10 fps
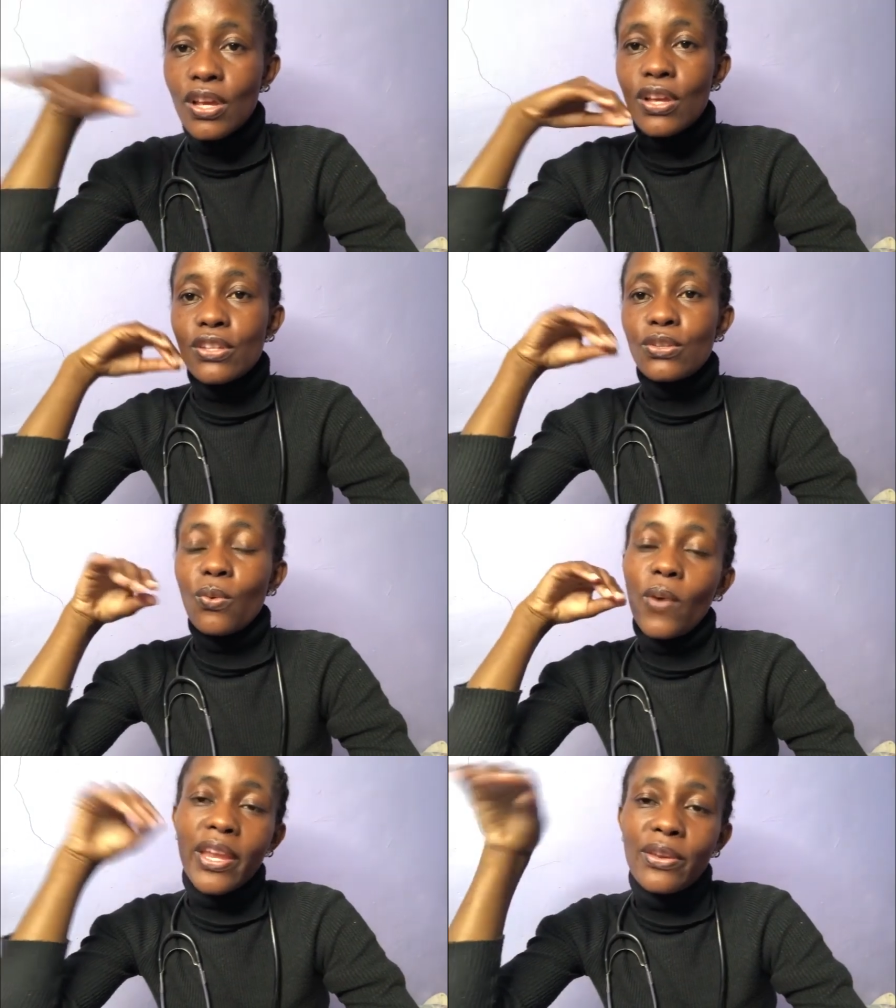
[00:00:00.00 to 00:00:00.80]
So
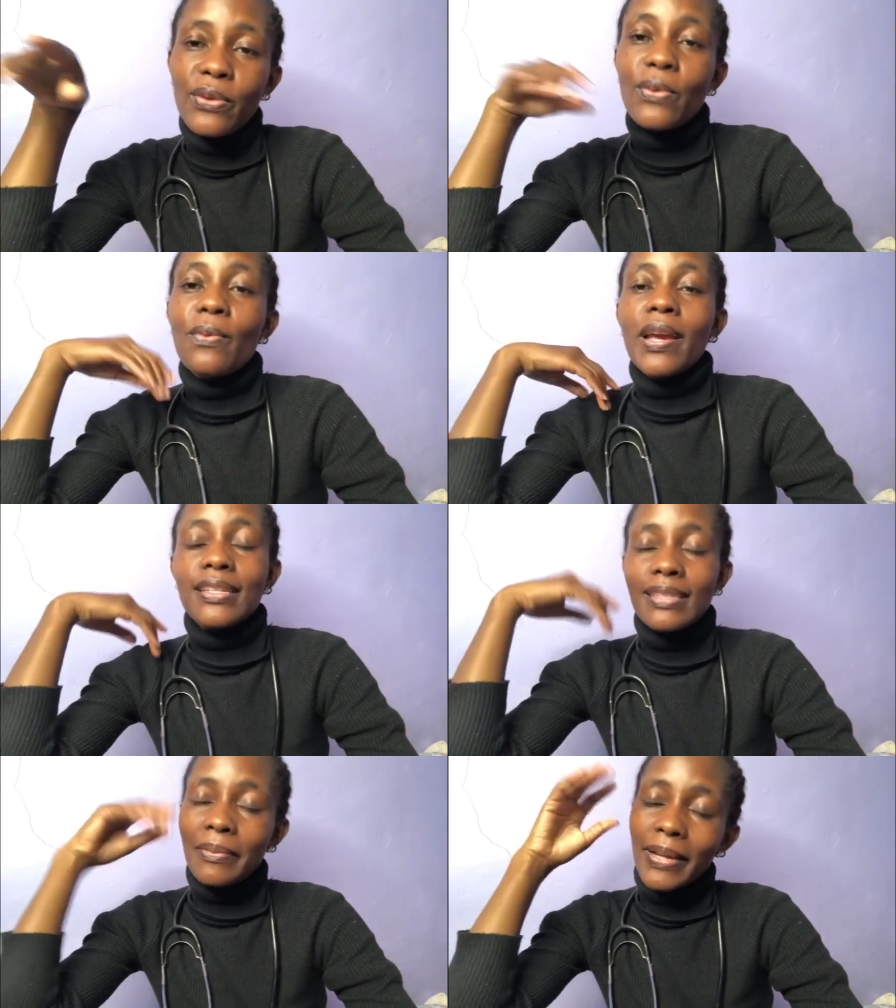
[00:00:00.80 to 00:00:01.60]
when you
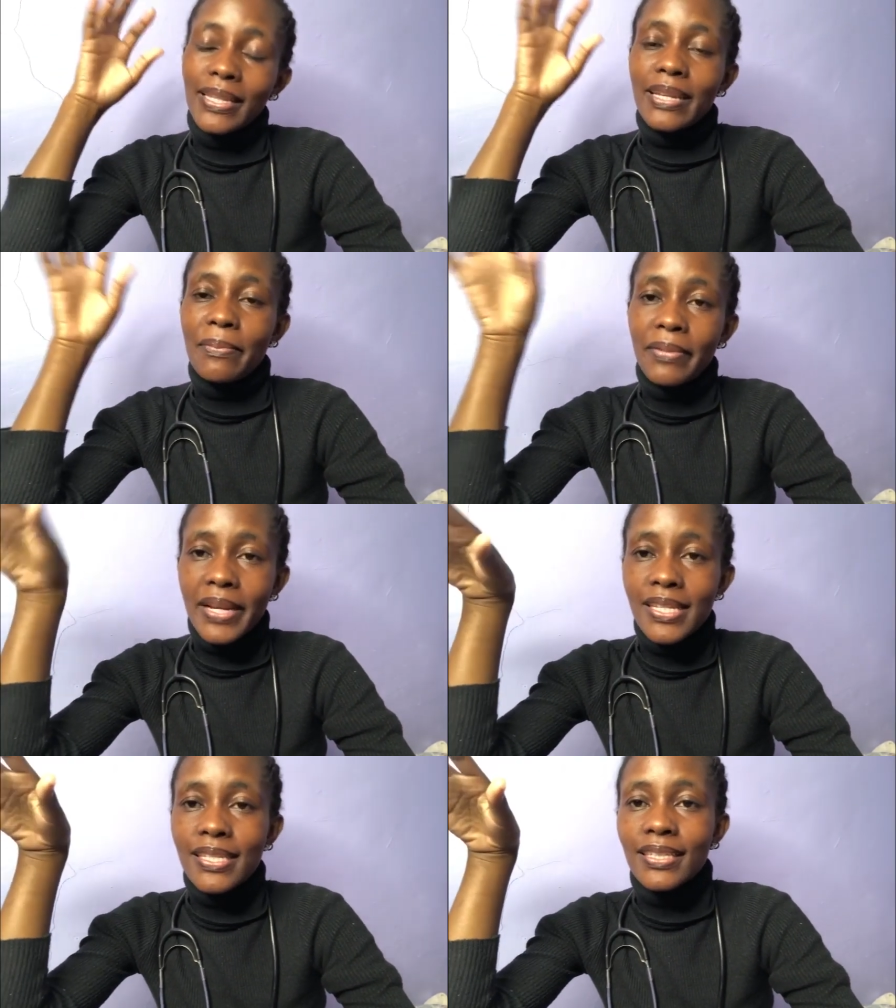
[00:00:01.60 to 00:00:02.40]
examine the
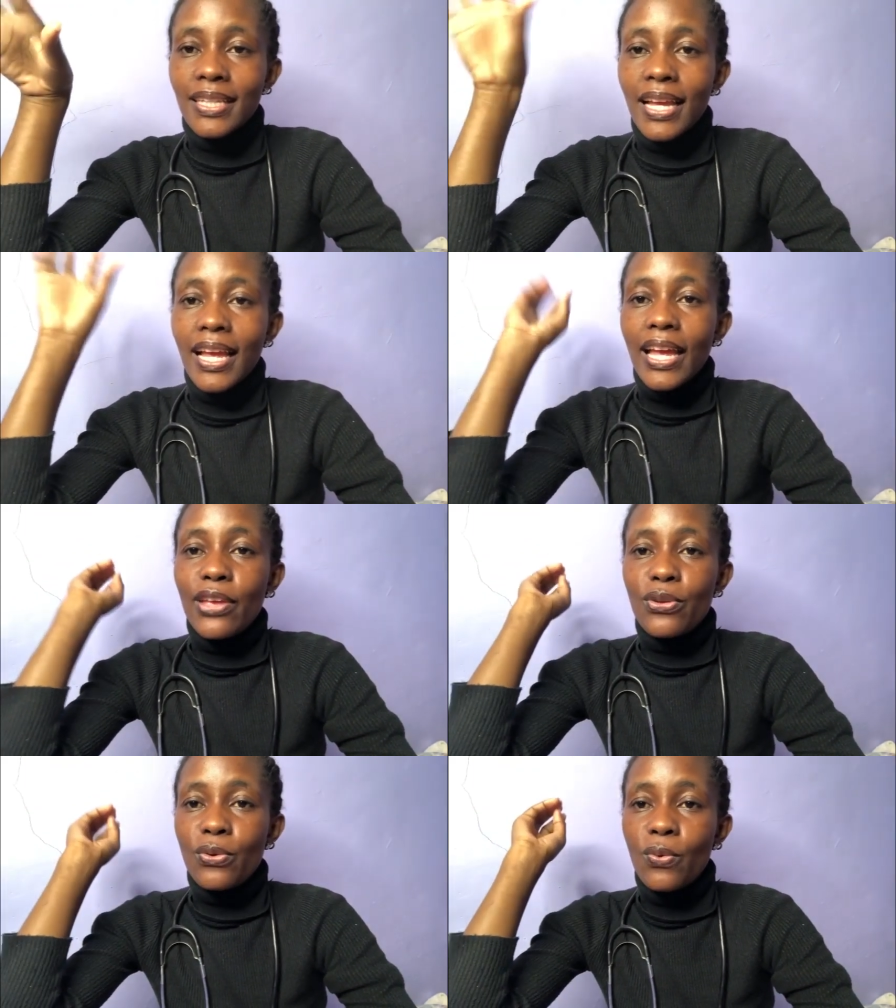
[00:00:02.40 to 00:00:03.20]
breast,
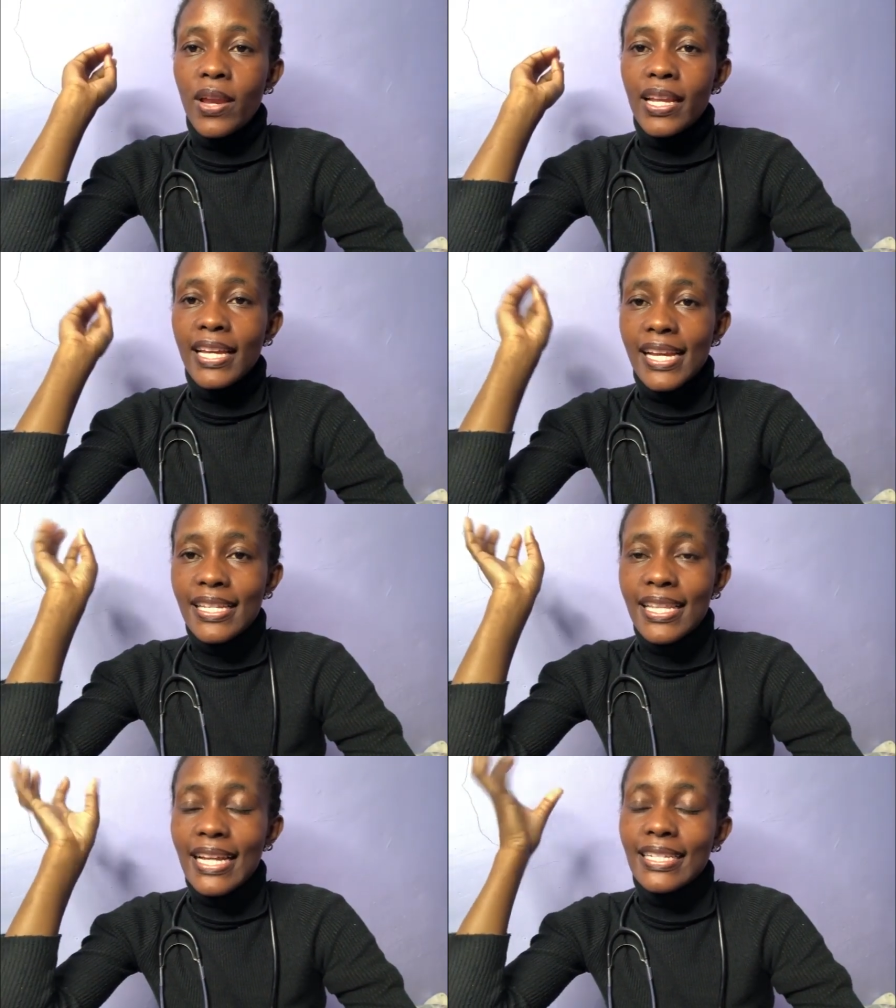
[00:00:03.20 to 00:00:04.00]
you will
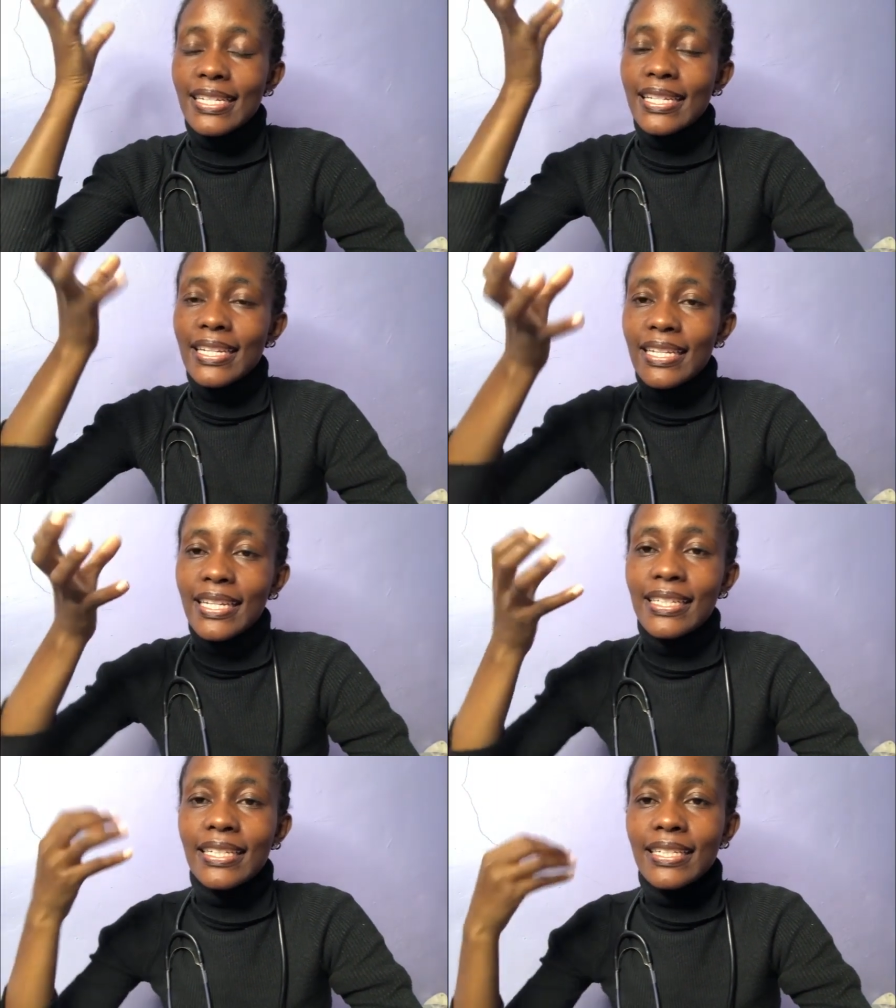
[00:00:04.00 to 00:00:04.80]
get that
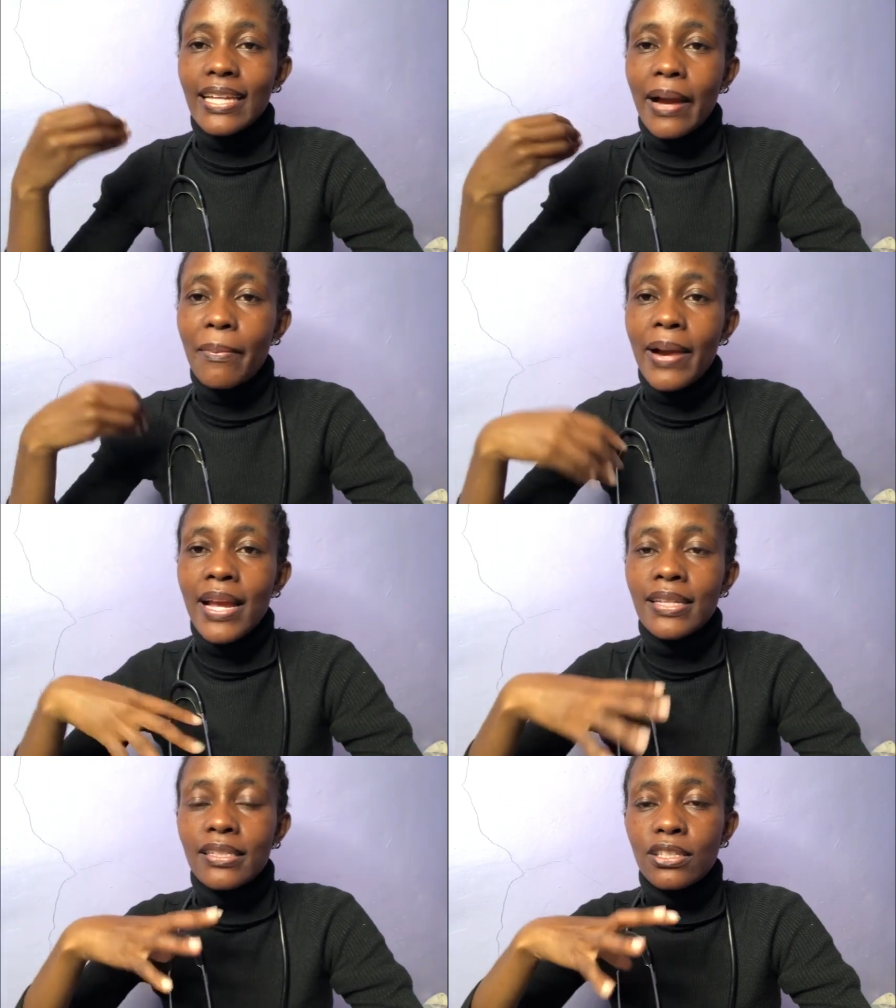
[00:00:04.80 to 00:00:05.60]
in the
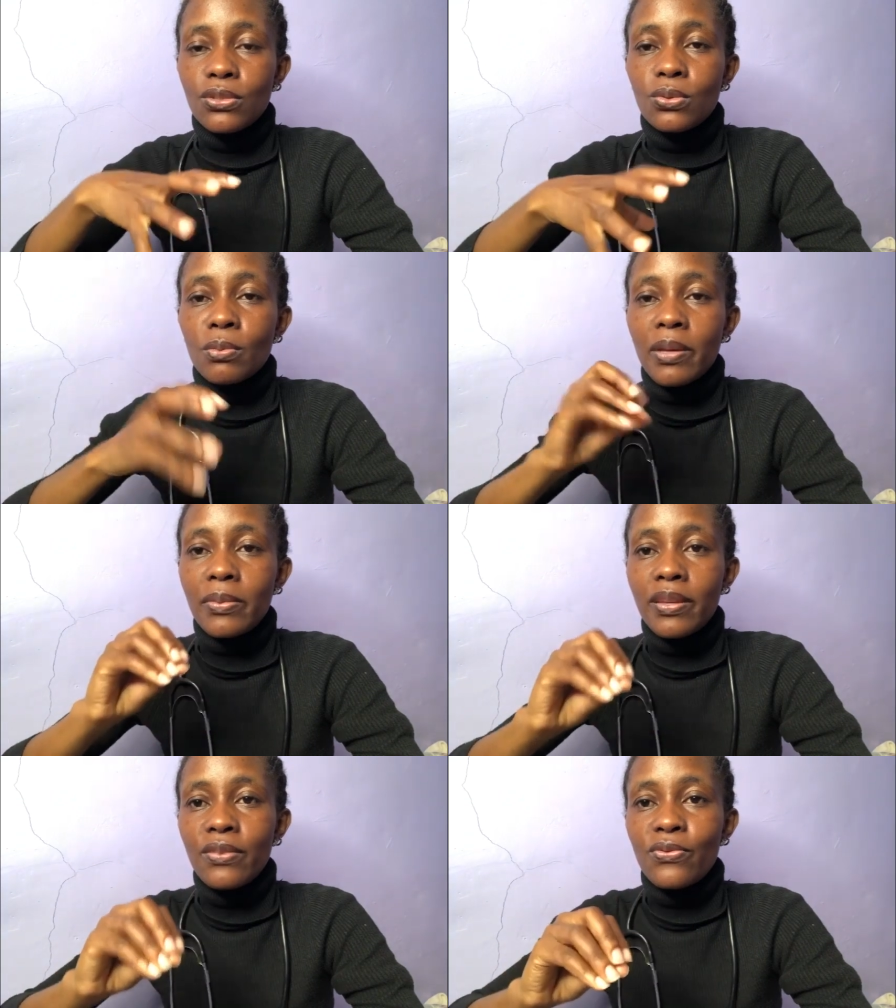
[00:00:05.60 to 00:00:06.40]
nearby tissue, maybe
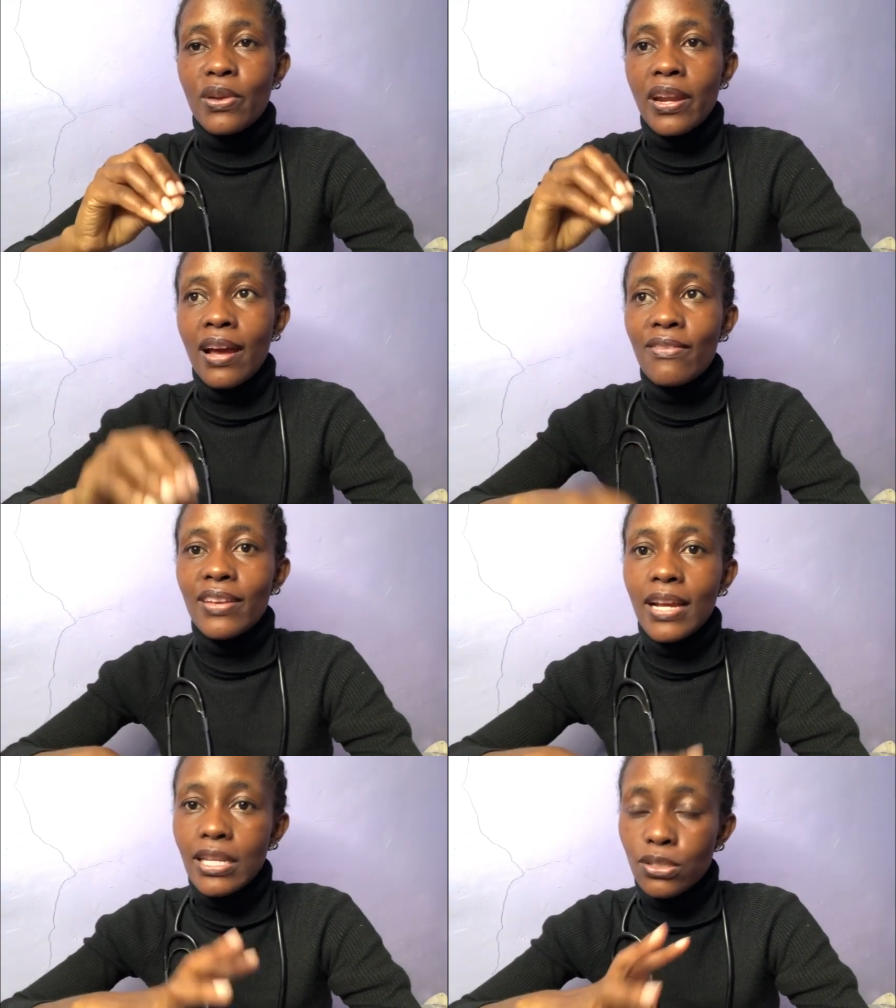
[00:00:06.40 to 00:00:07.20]
if you are
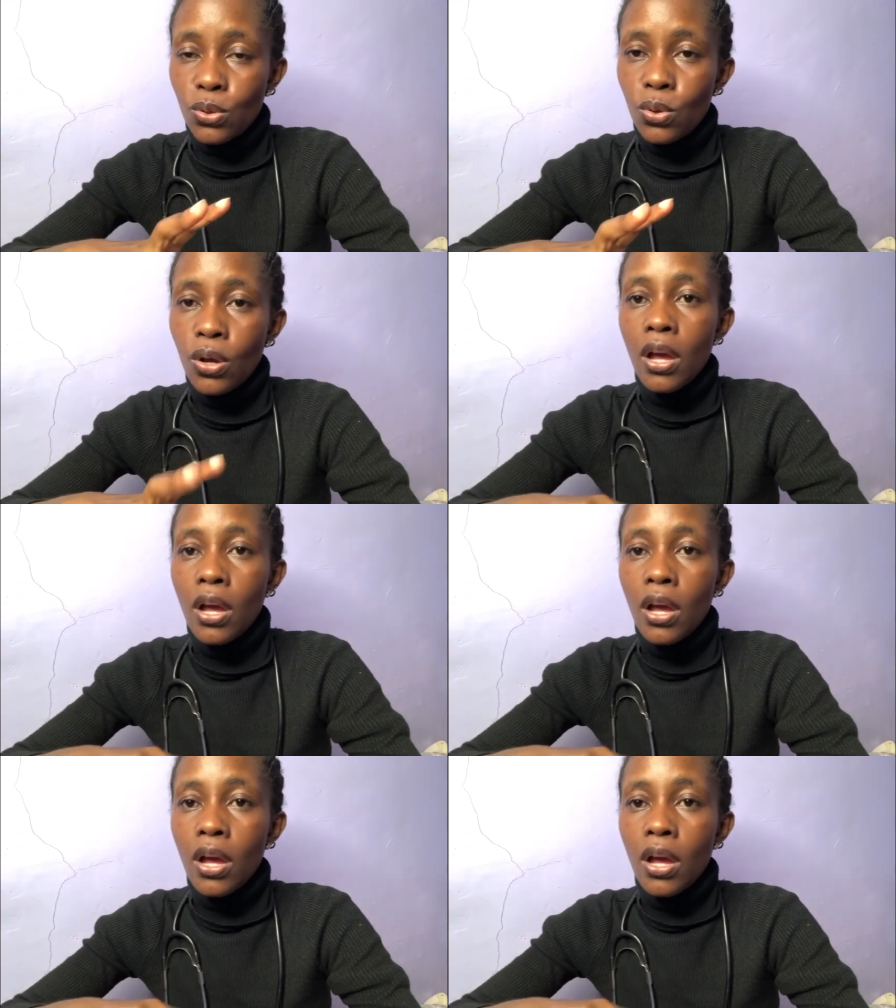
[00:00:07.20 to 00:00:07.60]
having a sore,